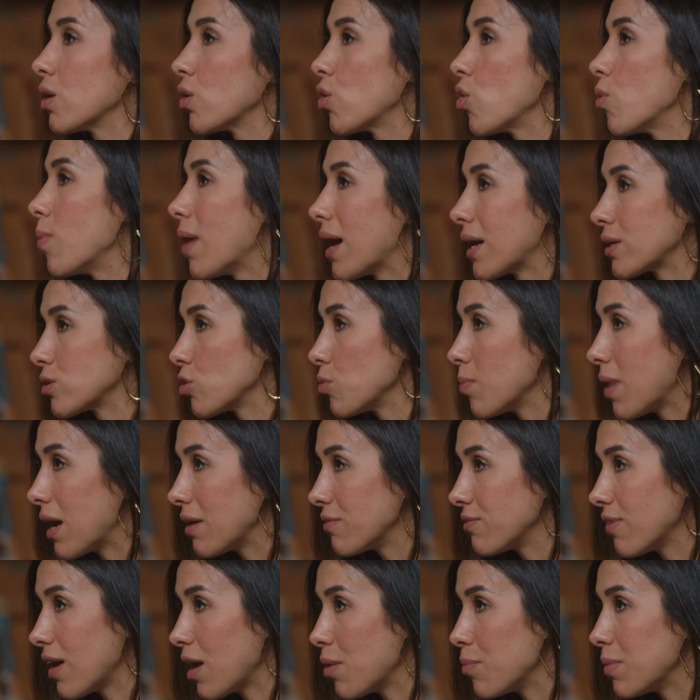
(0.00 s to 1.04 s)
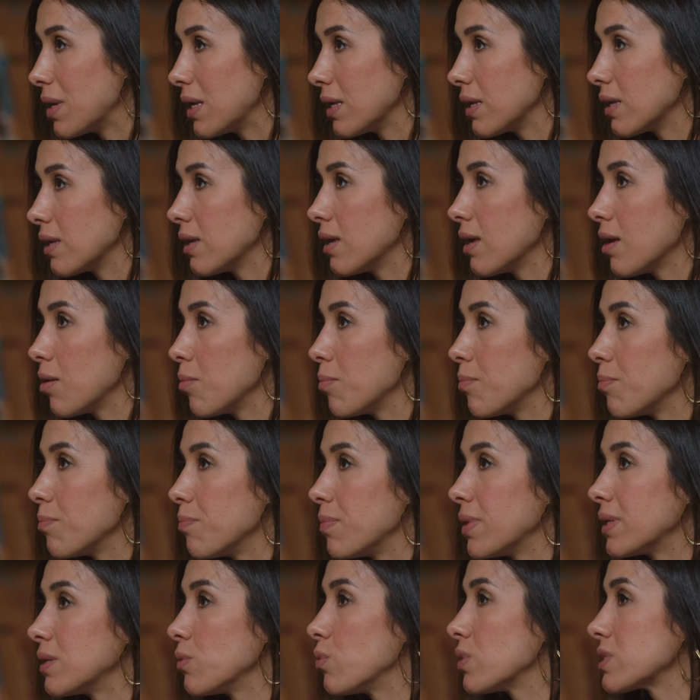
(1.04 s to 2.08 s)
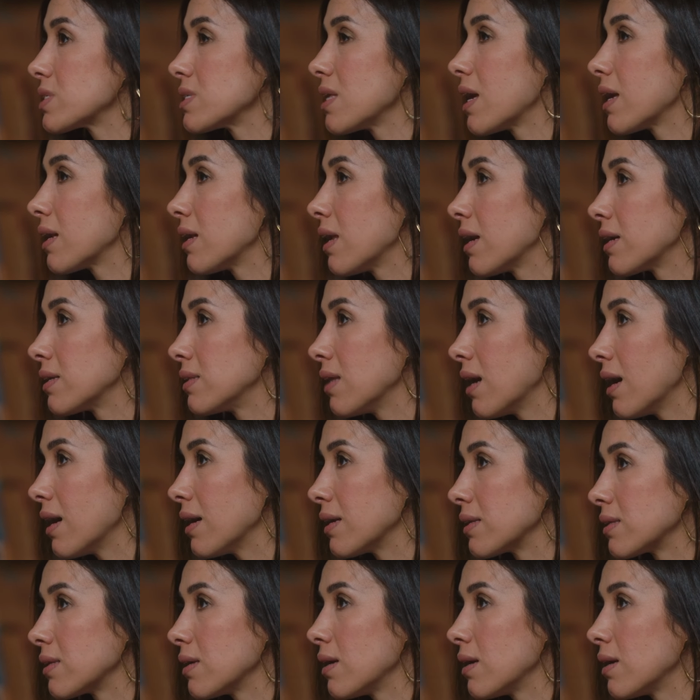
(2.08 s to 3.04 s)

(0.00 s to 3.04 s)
go back to my family. But it was not like that.